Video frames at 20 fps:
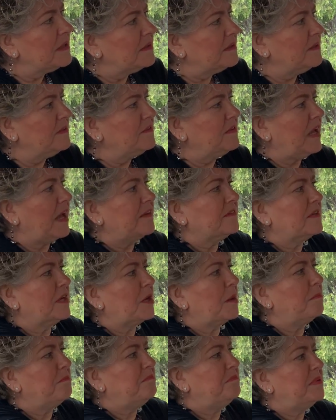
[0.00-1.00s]
This guy's got
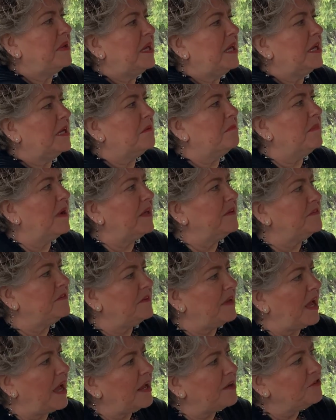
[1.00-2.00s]
a big
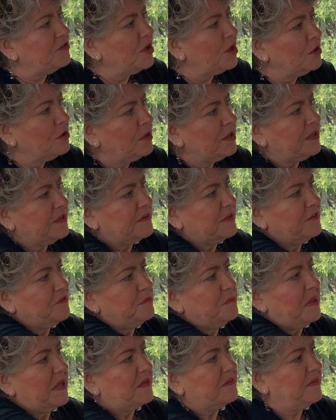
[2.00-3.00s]
mustache. Look at
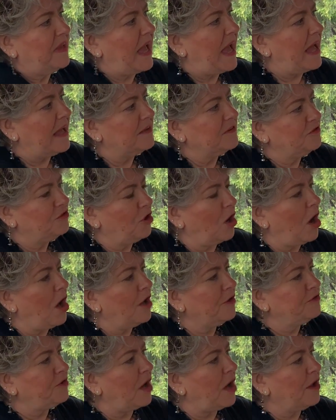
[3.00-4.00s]
this man's hat.
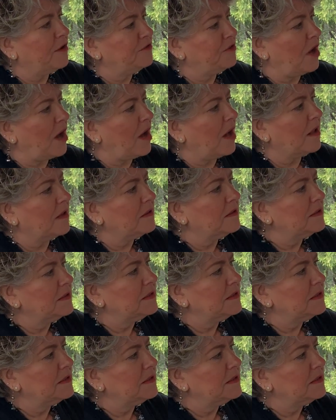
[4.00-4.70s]
Tall, tall, tall.